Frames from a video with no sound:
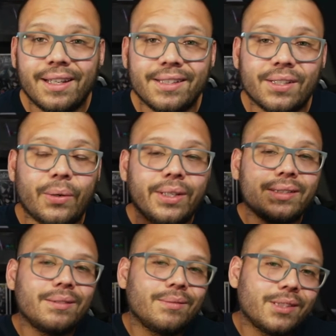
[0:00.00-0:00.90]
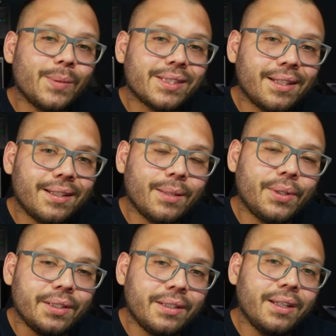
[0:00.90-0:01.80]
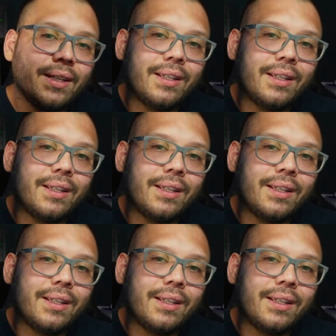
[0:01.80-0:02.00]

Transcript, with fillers: As always, smash that like button,